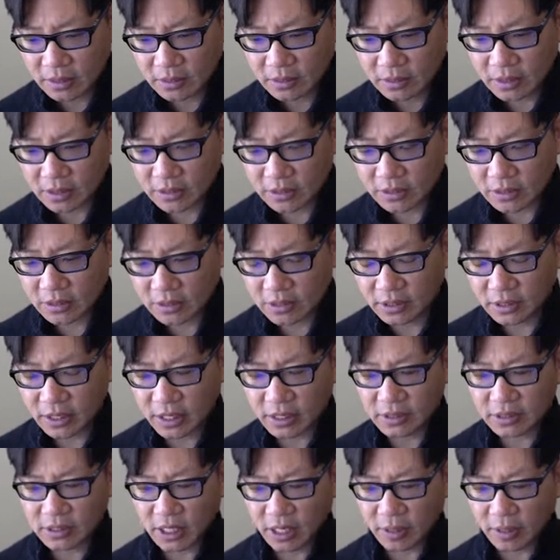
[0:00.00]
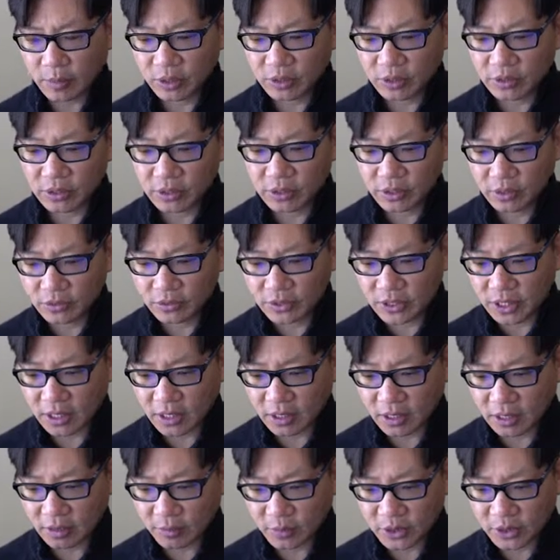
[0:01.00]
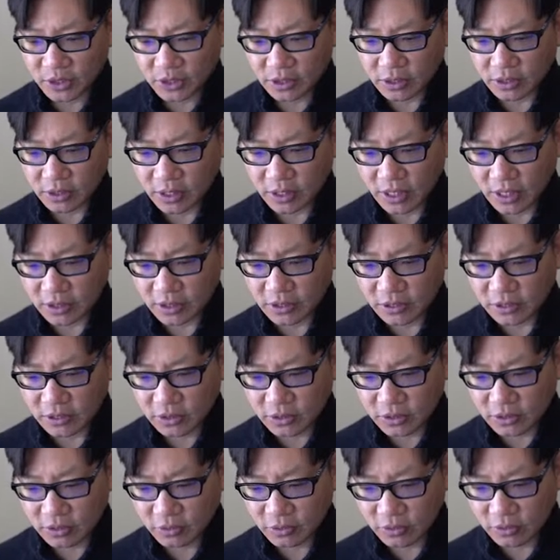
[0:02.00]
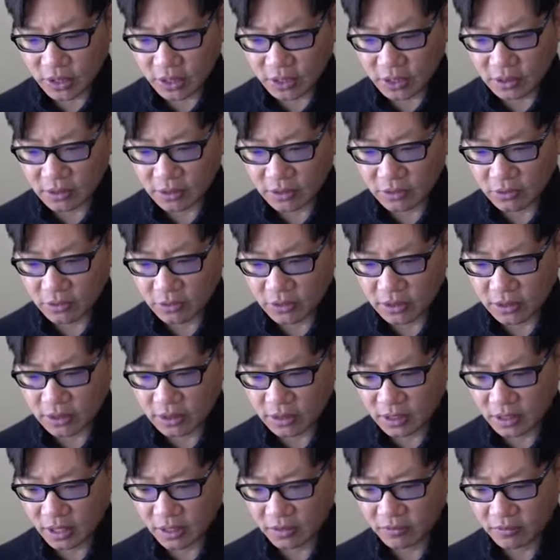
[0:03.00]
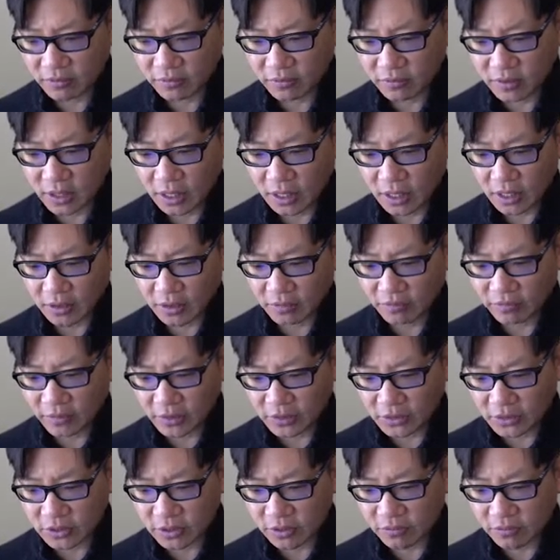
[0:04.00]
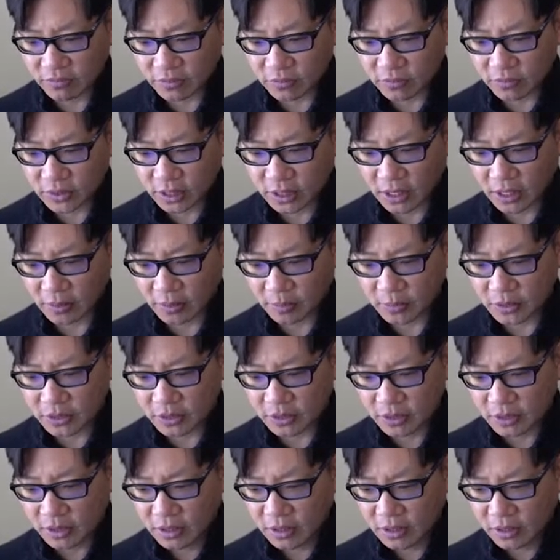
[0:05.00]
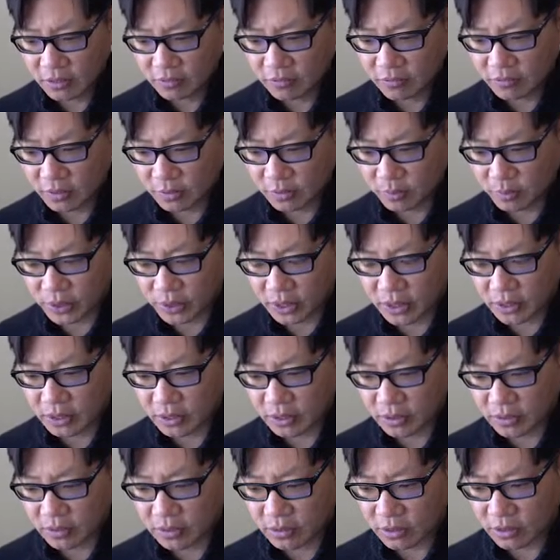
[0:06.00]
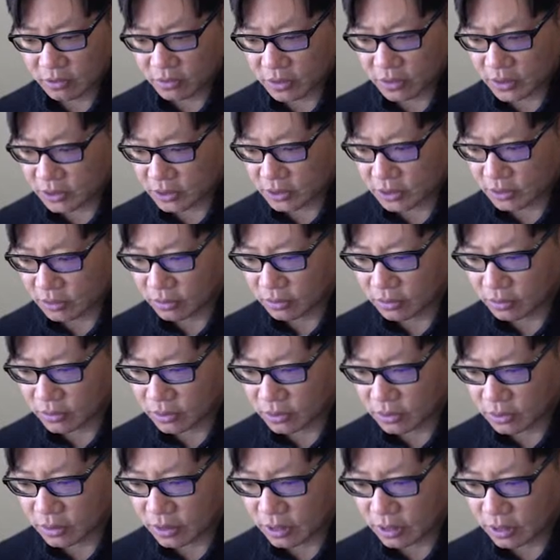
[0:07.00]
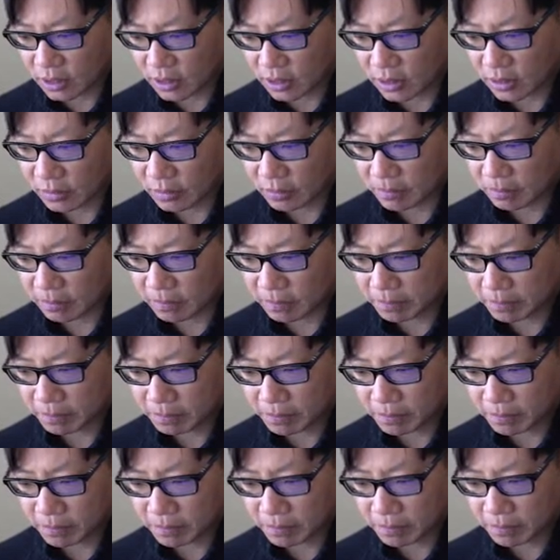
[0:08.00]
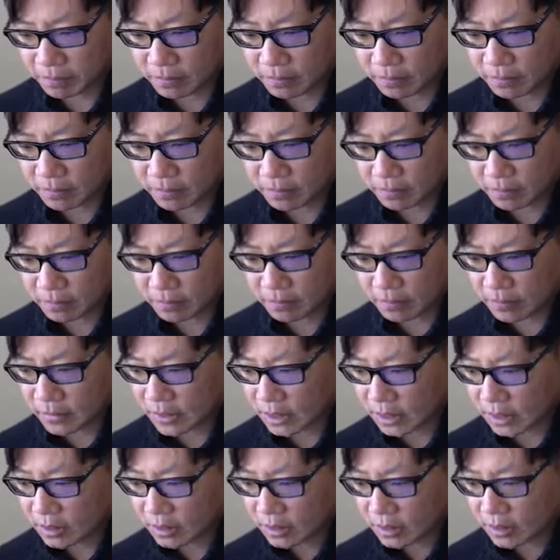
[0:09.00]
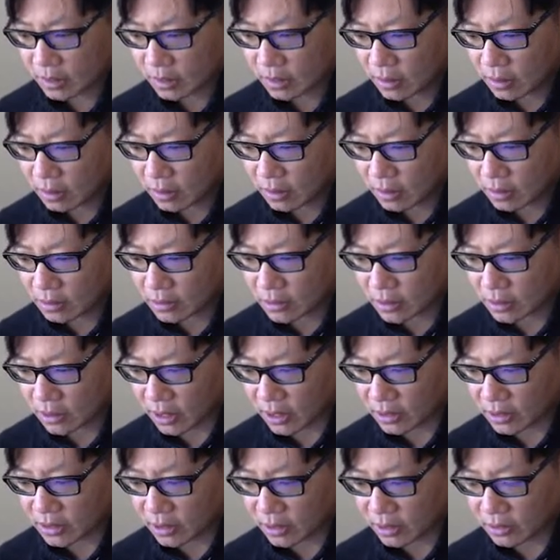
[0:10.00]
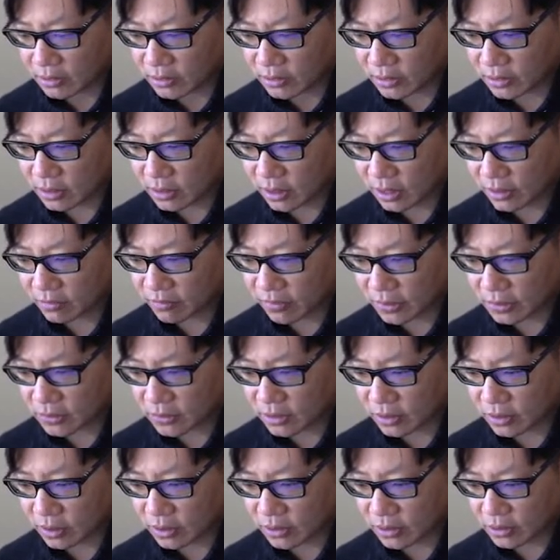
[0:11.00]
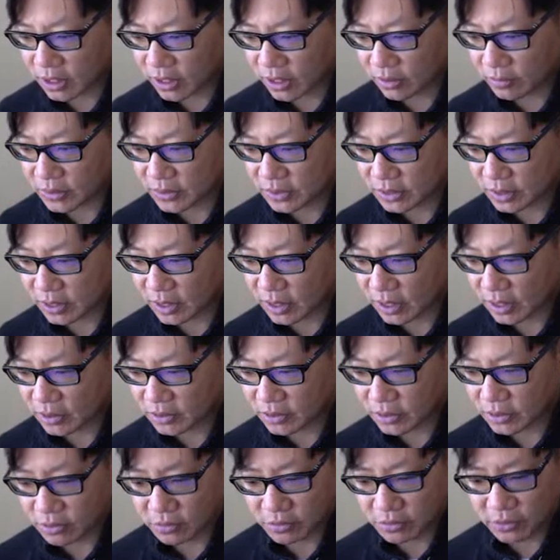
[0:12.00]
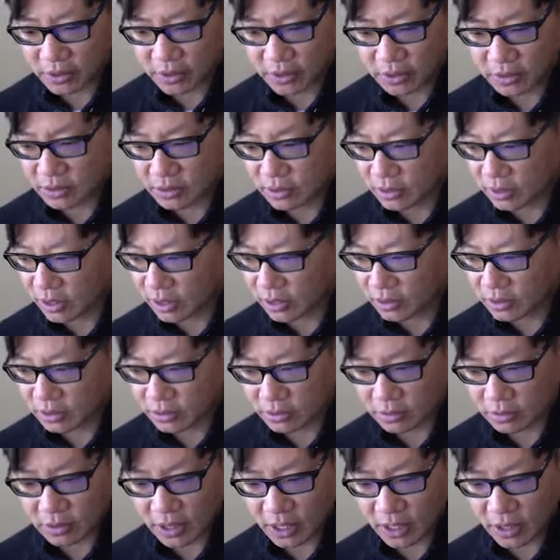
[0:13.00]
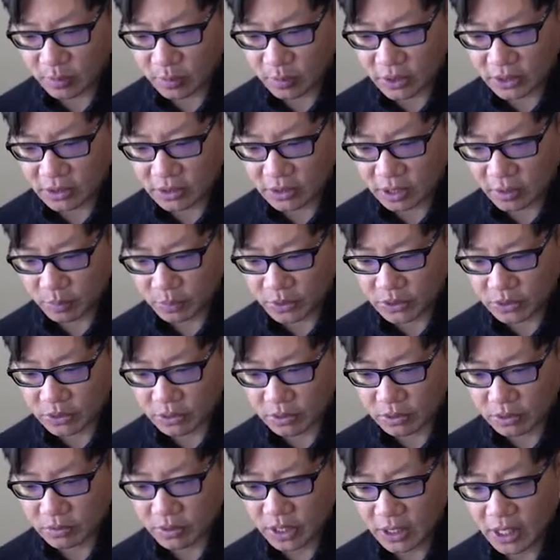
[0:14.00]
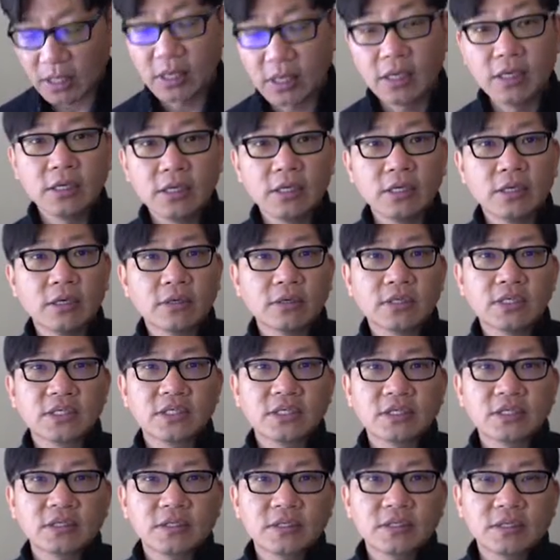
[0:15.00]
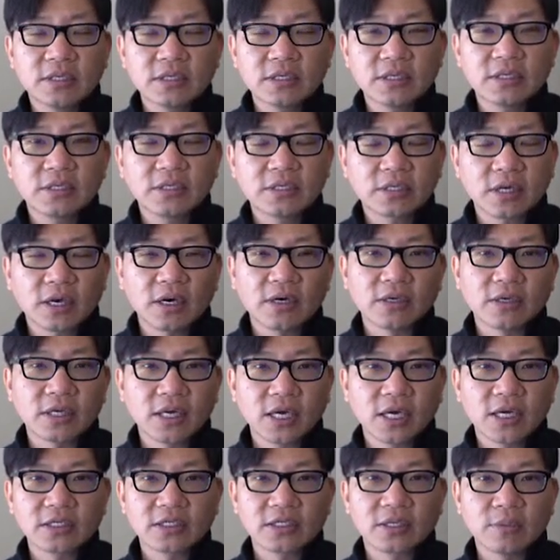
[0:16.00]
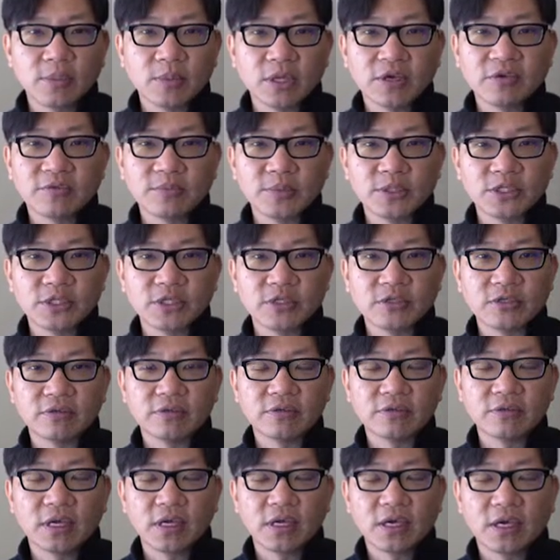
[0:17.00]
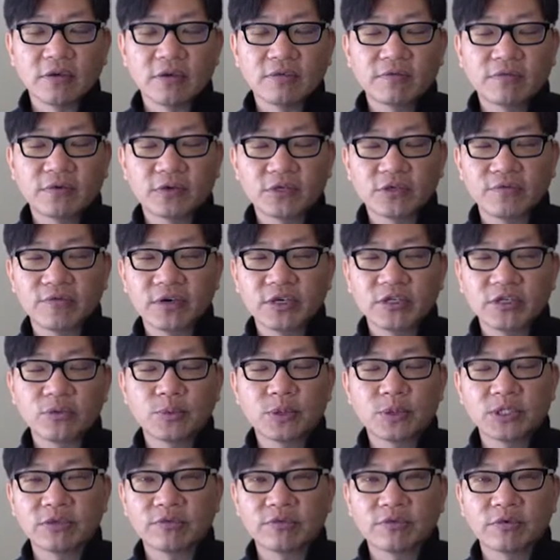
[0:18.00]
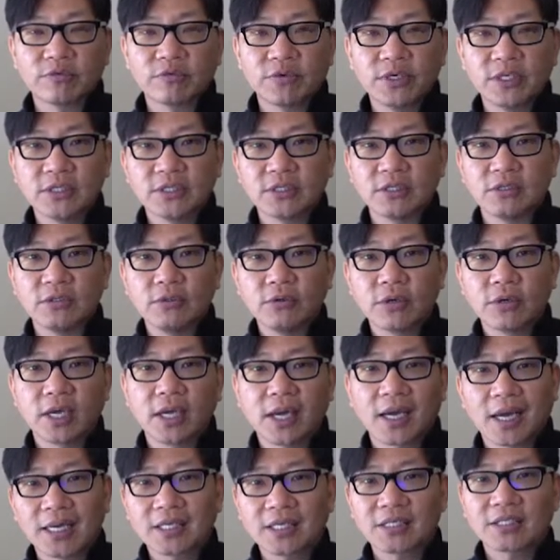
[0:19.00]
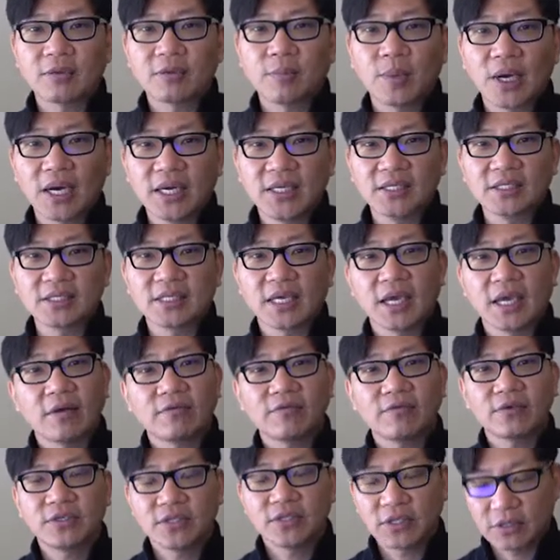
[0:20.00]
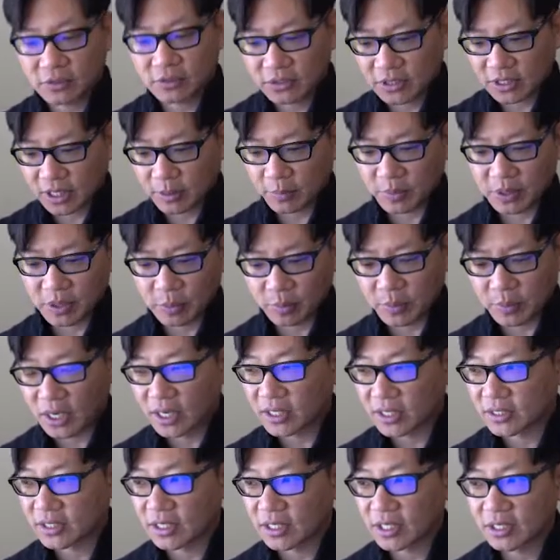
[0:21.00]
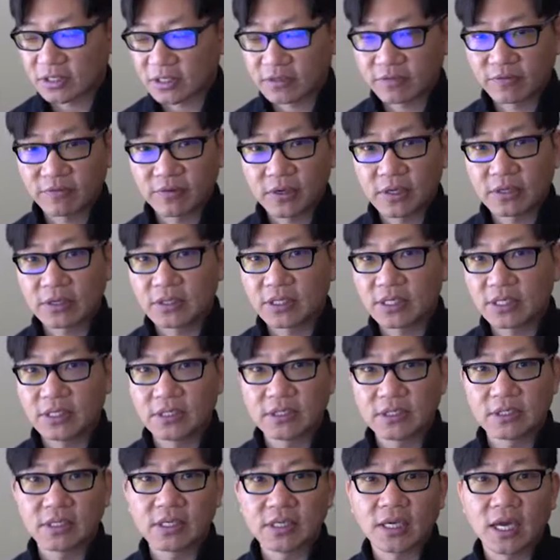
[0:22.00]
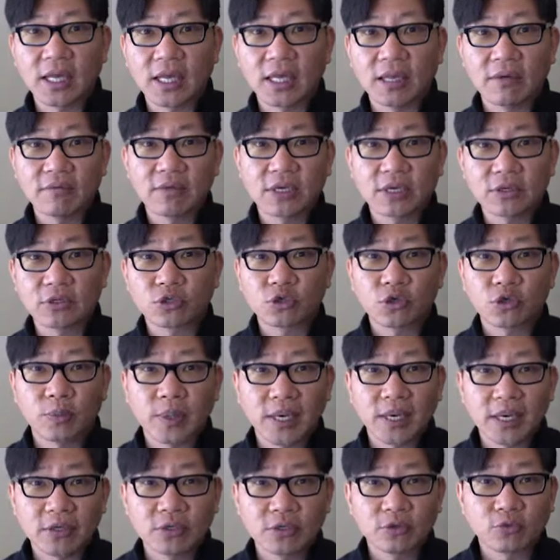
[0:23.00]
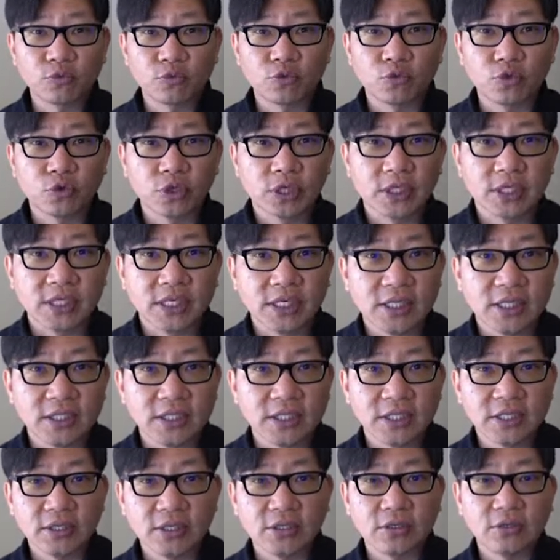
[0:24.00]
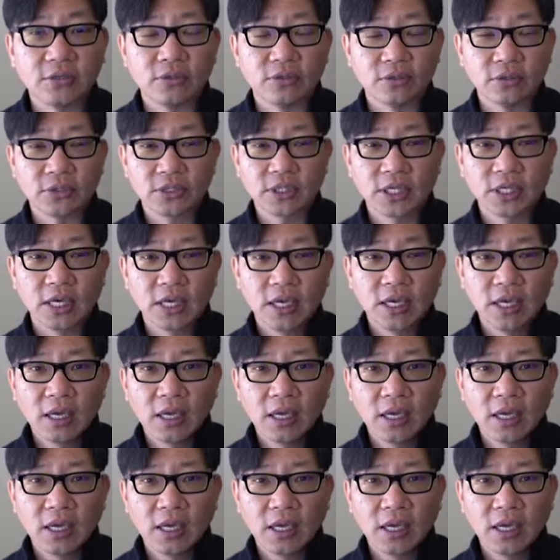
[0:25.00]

Does the delay timer the dough setting on a machine? Yes, you can use the delay function a few times for bread dough, no issues. Let's see, I tend to use the delay function all time as it allows the ingredients to get to ambient temperature. Yeah, you know, this is called a custom loaf machine for a very specific reason. You can customize every single step of the process fairly easily. I love the control panel, really easy to use.